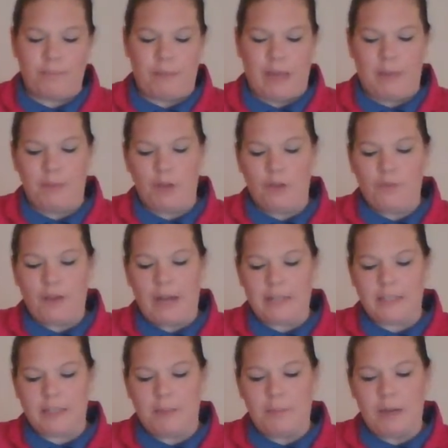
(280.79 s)
Maybe you've
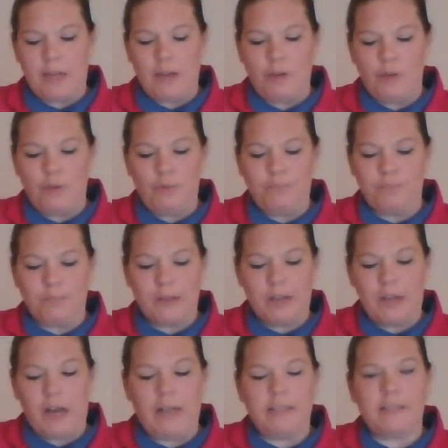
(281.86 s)
got somebody who
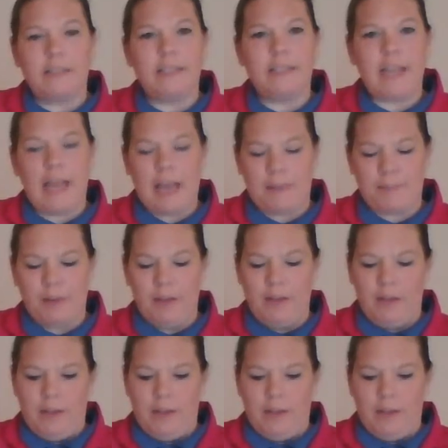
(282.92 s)
cuts the tape.